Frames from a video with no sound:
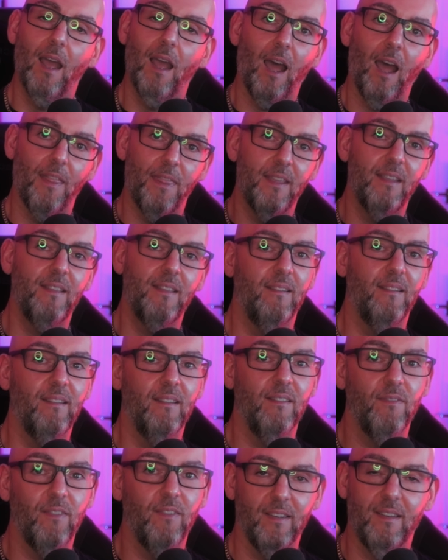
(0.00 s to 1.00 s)
I think this
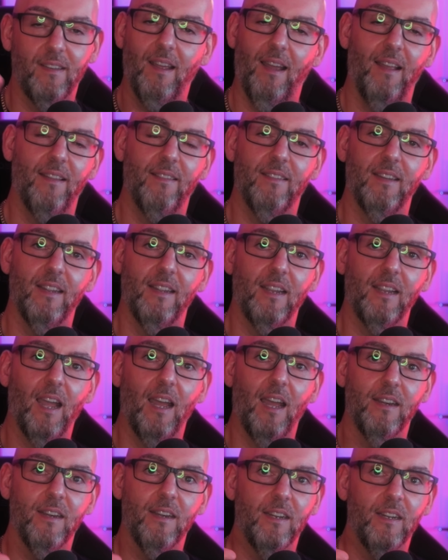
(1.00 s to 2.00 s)
is fantastic,
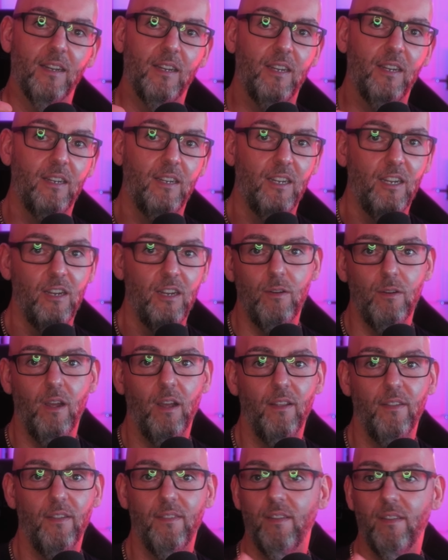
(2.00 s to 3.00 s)
and
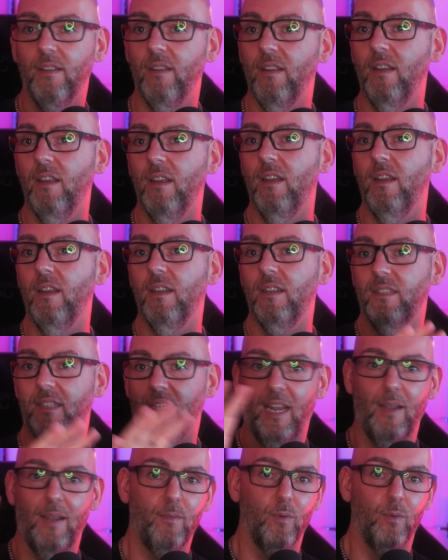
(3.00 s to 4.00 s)
kudos to
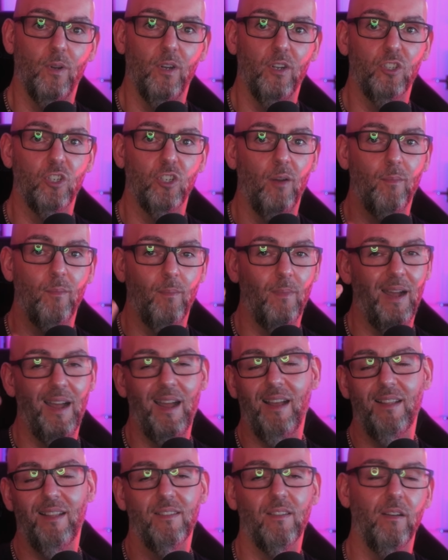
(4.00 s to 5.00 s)
Games Workshop. My
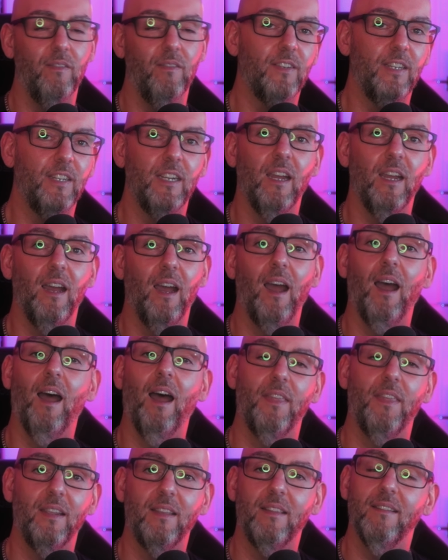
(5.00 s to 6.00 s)
hat's off to you. I
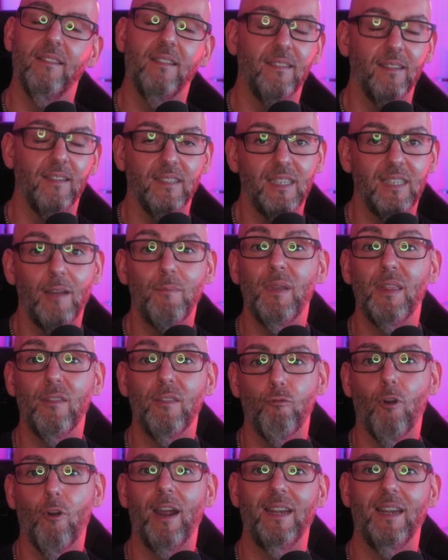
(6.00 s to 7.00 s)
think this is a step in the
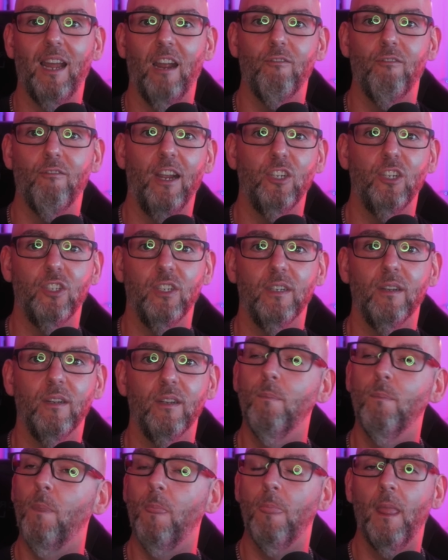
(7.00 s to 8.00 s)
right direction.
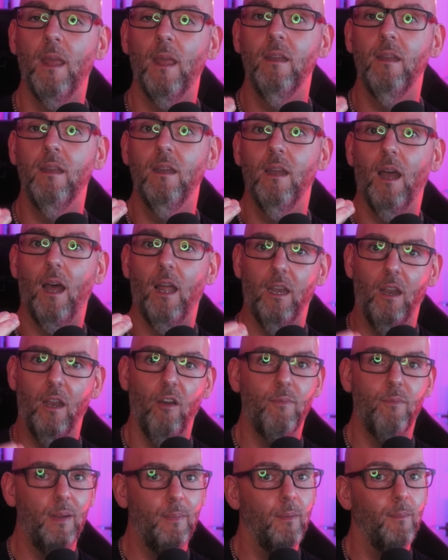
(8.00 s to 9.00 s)
A lot
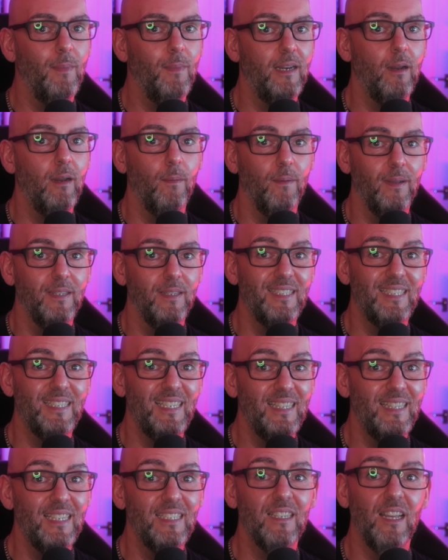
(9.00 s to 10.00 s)
of people may not
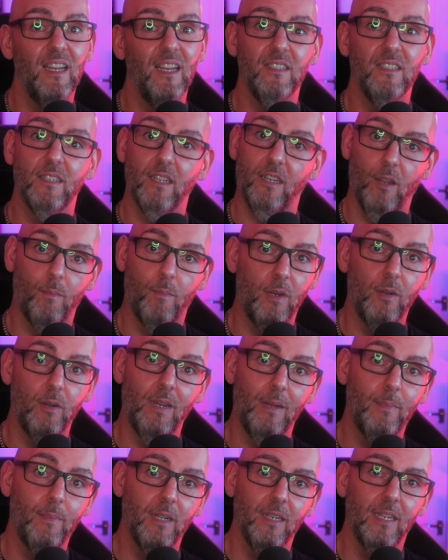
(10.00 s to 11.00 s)
see this as
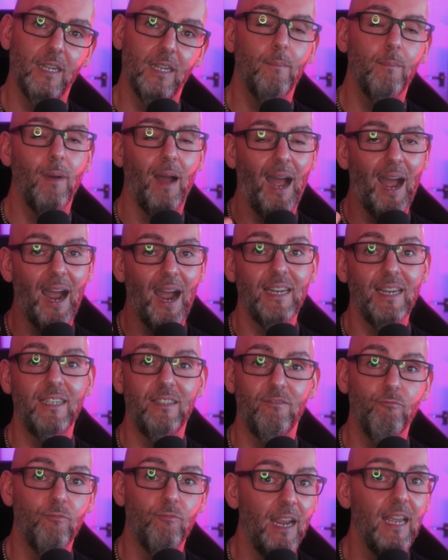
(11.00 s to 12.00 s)
community building, but I
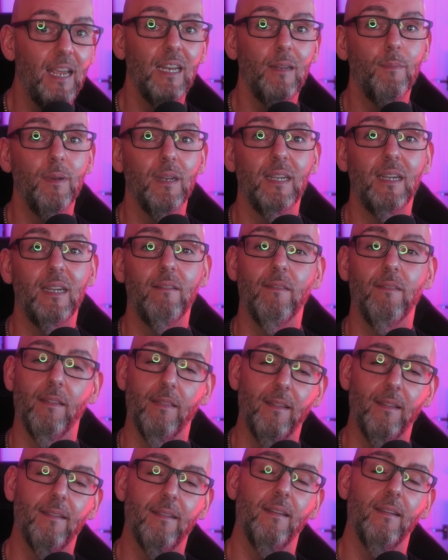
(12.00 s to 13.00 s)
really believe
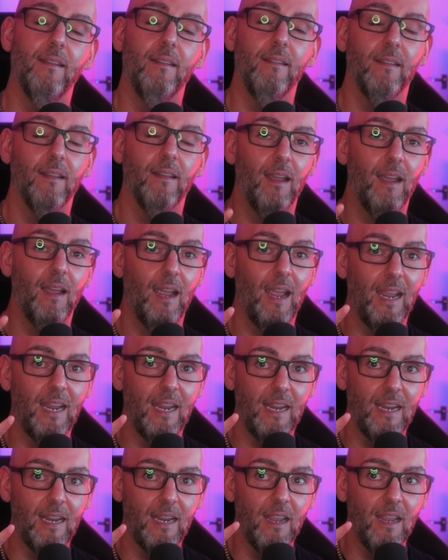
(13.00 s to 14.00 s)
that this is
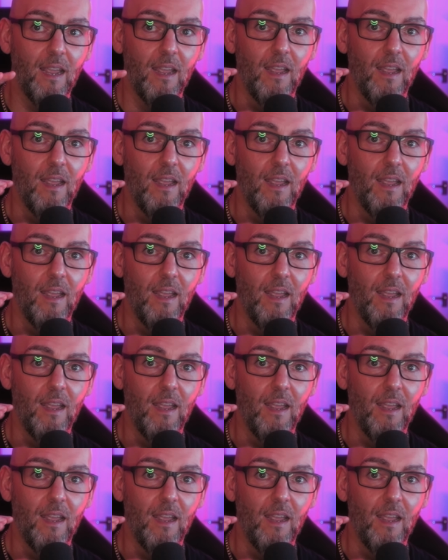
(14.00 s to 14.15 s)
a